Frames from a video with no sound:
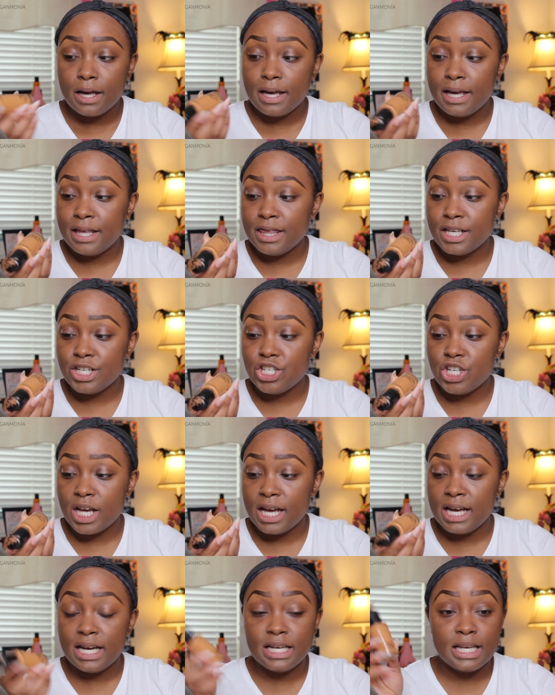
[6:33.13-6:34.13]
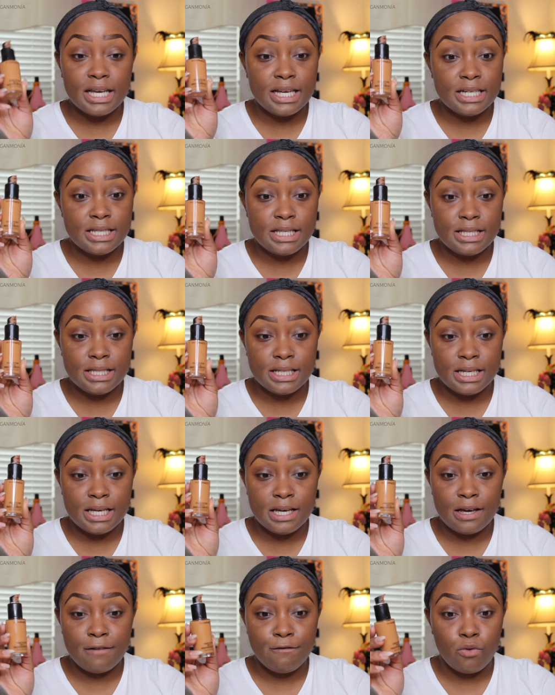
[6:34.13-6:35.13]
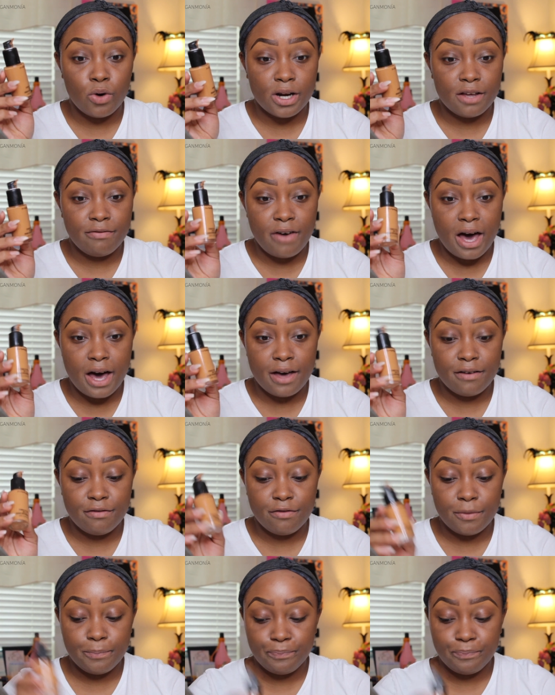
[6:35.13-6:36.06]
in the shade NC45.